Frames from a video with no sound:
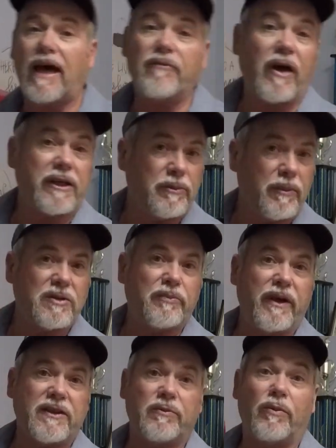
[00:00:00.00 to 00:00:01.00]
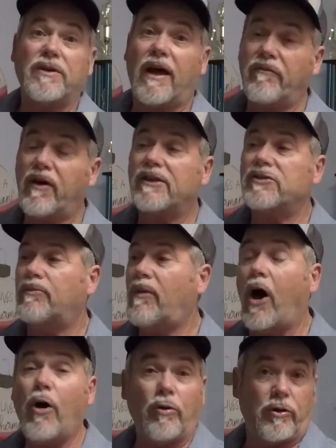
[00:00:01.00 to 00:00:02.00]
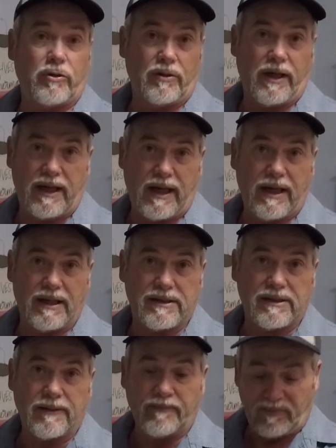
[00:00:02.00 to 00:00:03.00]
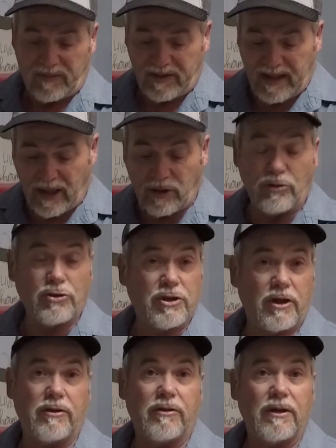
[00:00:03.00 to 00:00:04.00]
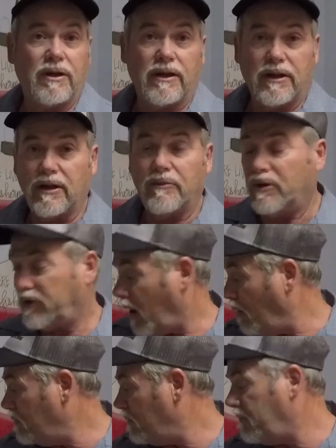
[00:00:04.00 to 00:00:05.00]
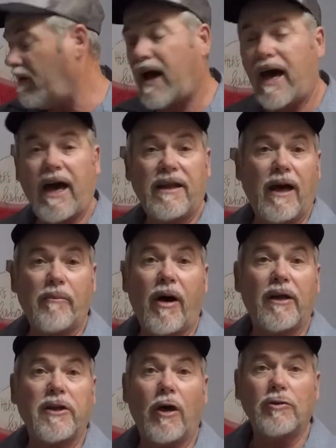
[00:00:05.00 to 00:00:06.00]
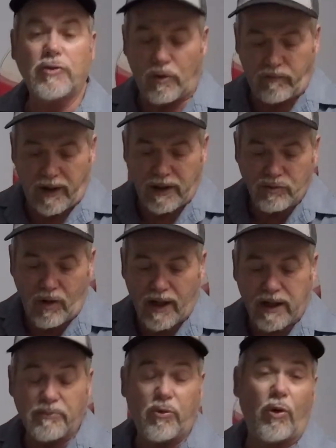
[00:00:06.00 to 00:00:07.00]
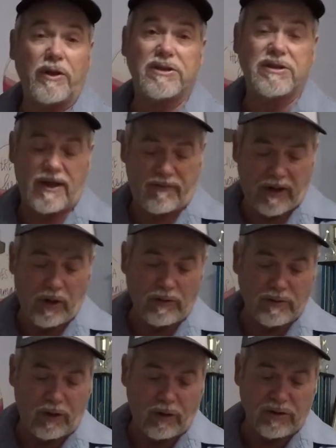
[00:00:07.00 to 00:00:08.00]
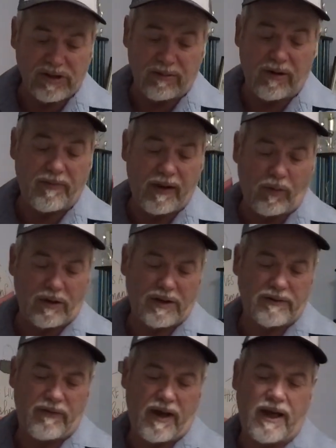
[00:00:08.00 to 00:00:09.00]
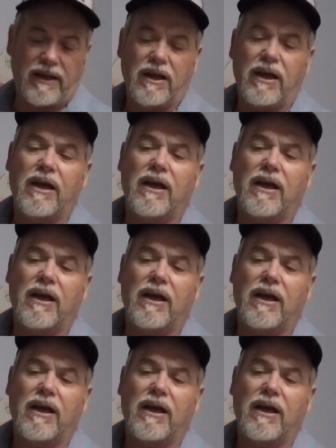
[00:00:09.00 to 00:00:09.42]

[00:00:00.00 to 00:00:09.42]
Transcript: I've got some expensive ones. I've got some owner lead heads that I use too. But those are fine. I bought those talking about these rocky points and stuff. I knew I was going to lose some of them. They work just fine.